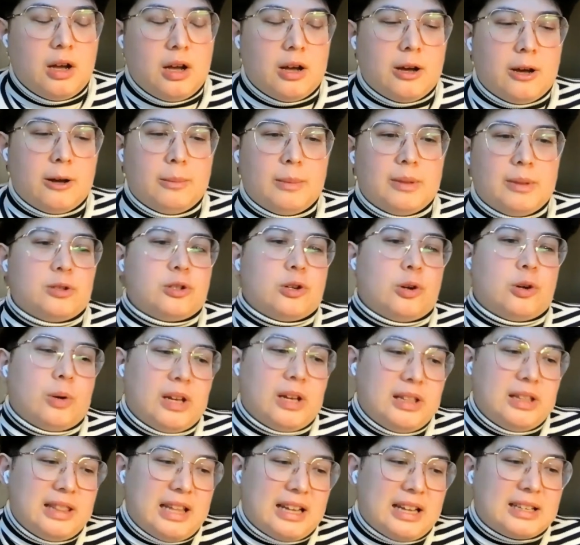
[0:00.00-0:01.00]
um, and so
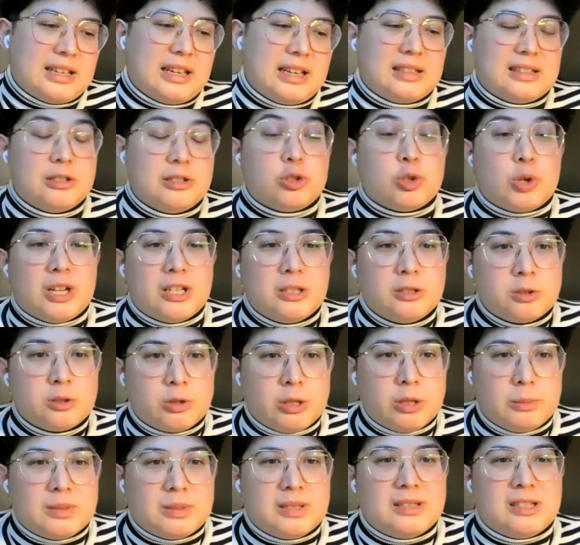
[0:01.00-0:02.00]
in that case in
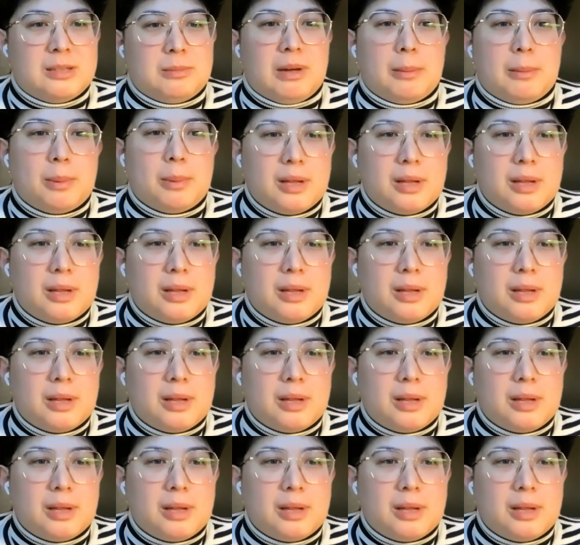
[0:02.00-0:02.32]
transcripts is it my